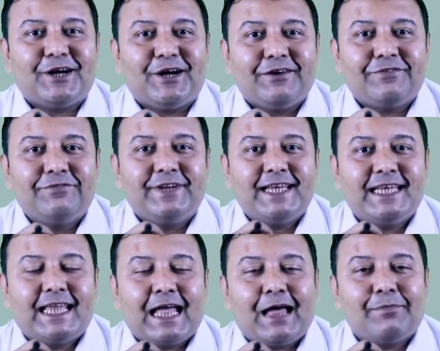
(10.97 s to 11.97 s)
of
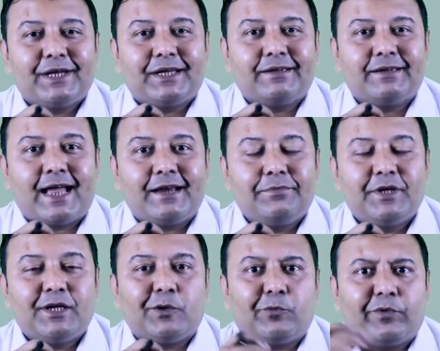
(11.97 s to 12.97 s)
Wincap
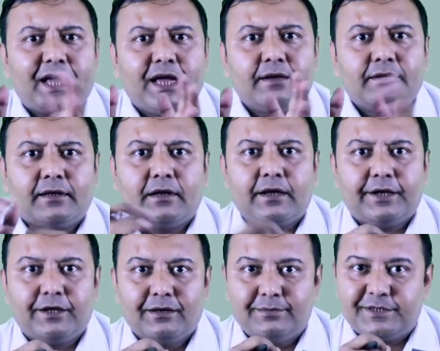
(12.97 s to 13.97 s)
Academy, where the
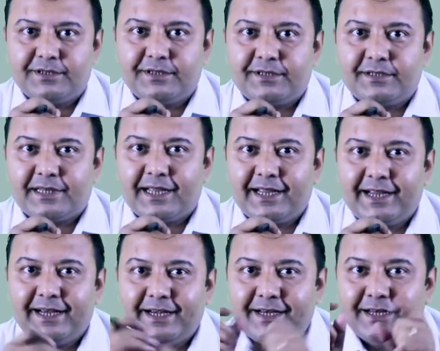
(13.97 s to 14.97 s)
curriculum is
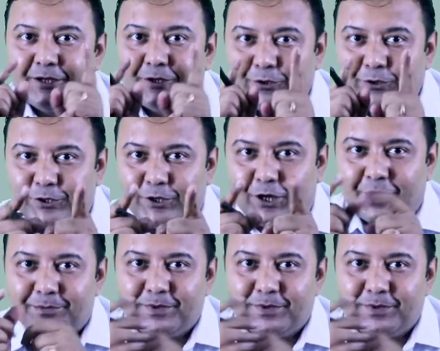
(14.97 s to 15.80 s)
designed to your